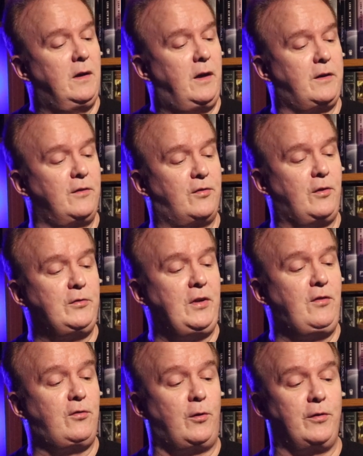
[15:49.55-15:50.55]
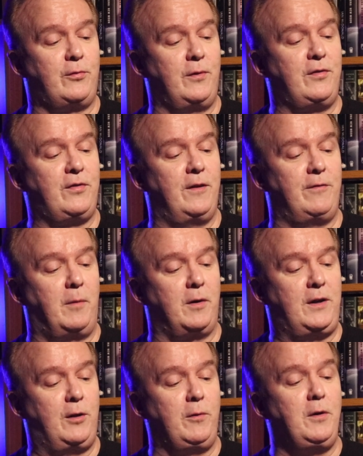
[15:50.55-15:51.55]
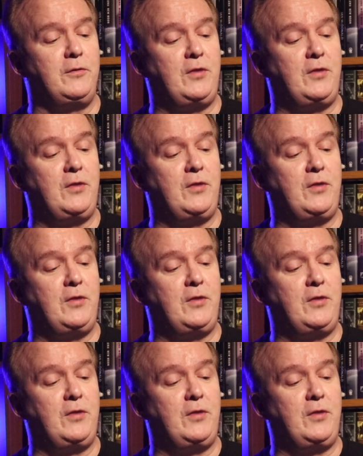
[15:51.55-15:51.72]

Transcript: a consulting sorceress of mercurial